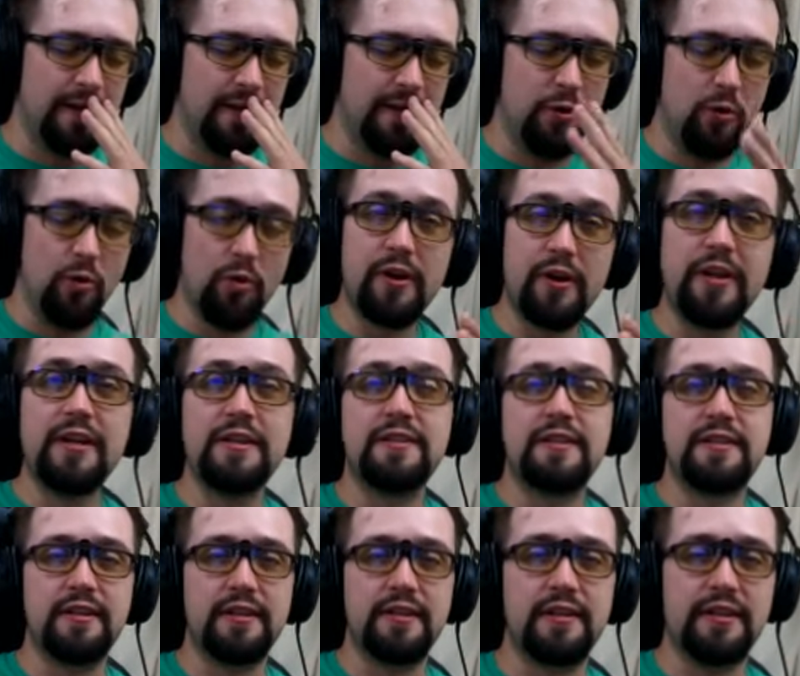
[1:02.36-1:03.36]

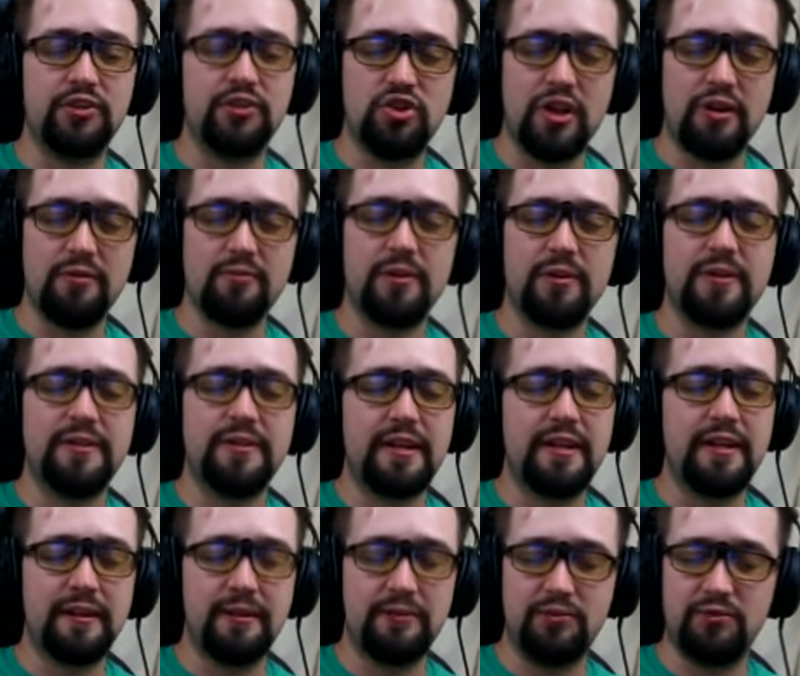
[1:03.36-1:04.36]
organist in general
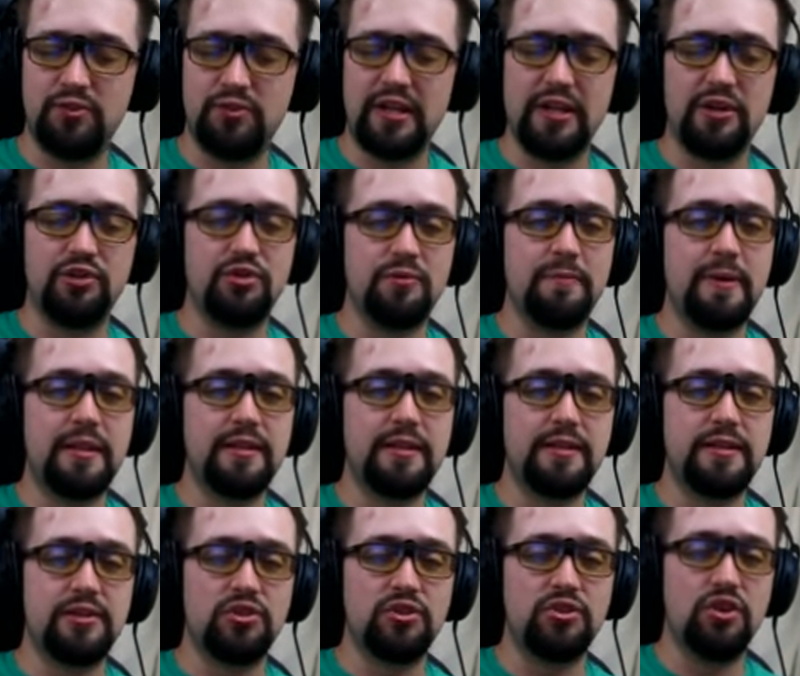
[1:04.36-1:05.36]
did a
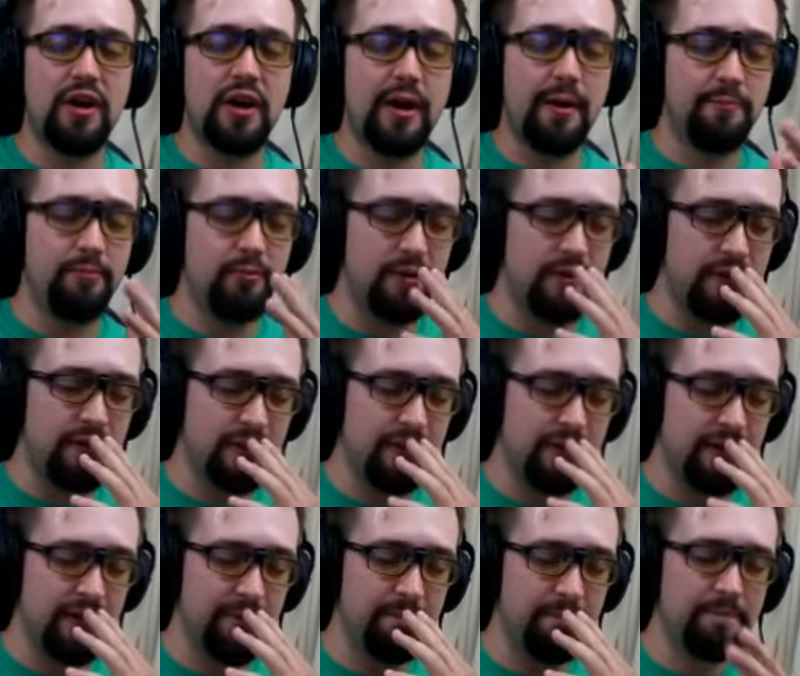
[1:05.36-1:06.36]
tremendous job with
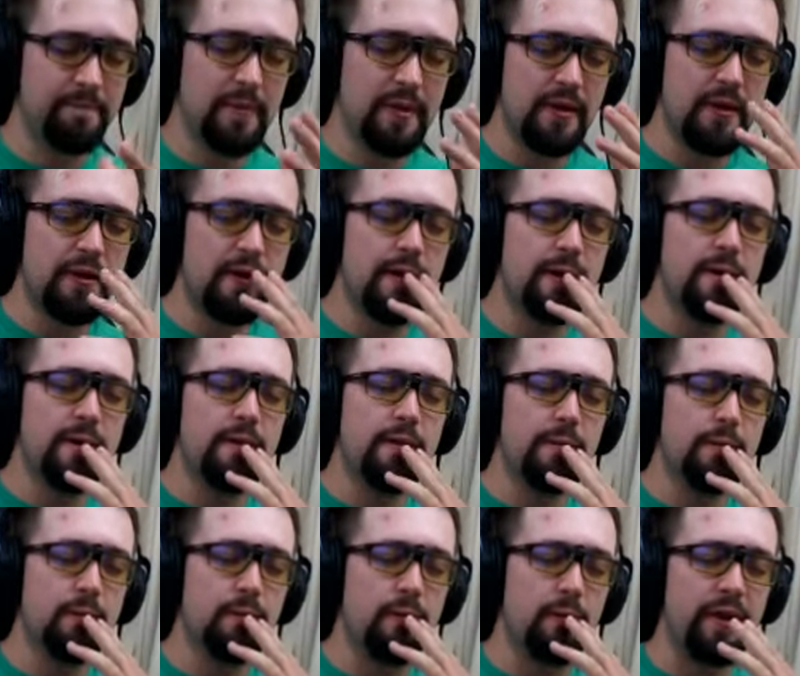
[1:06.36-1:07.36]
the
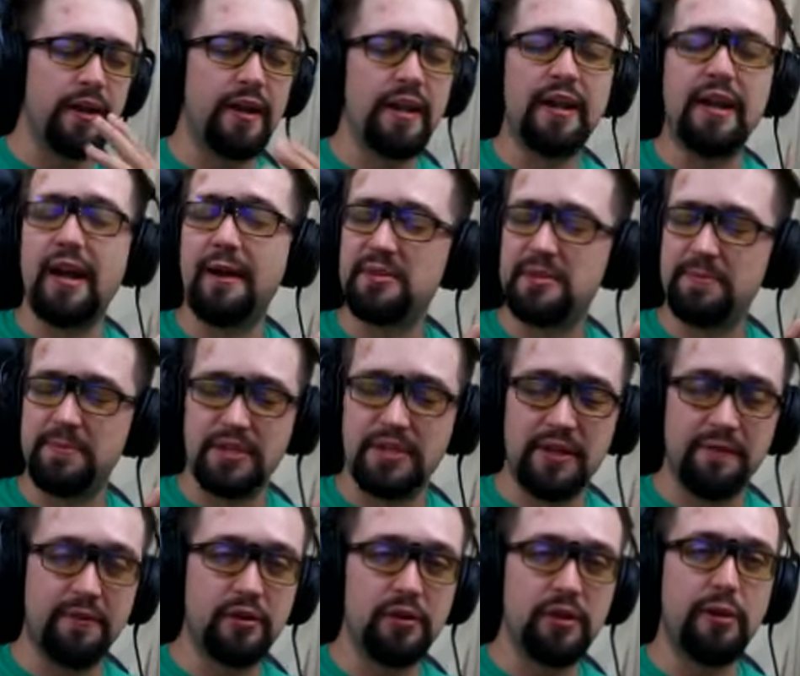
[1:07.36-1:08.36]
recording, and I'm
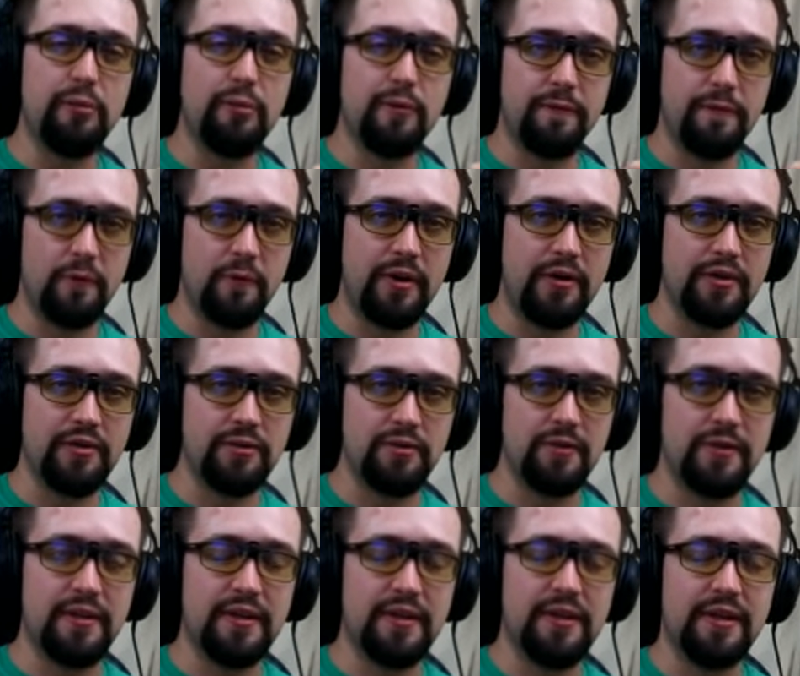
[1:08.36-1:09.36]
specifically referring to
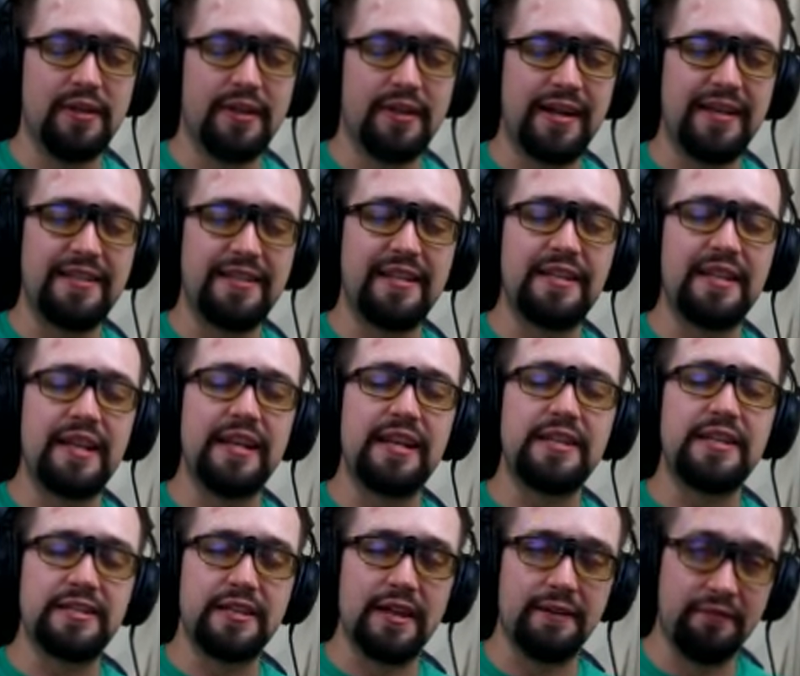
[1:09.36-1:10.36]
the
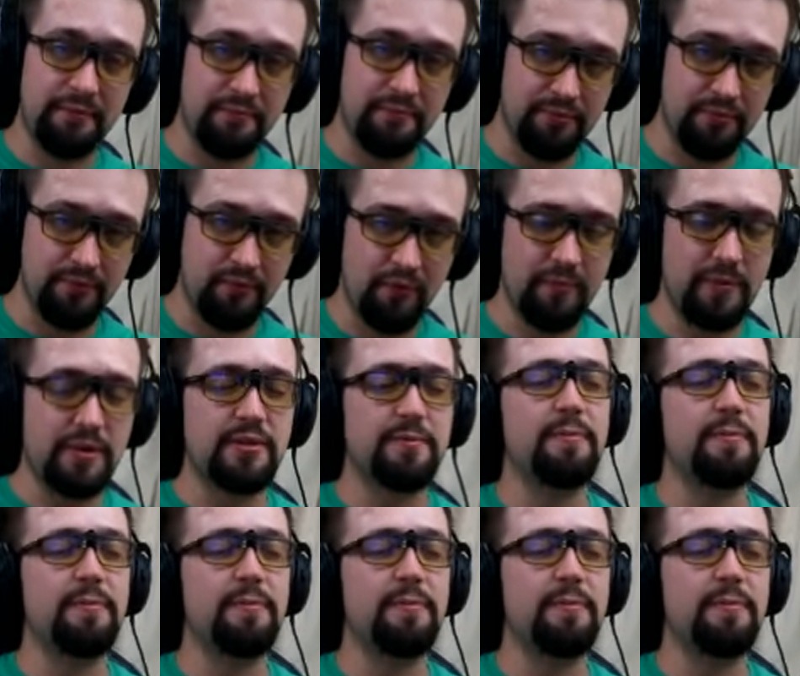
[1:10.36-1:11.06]
1987 performance.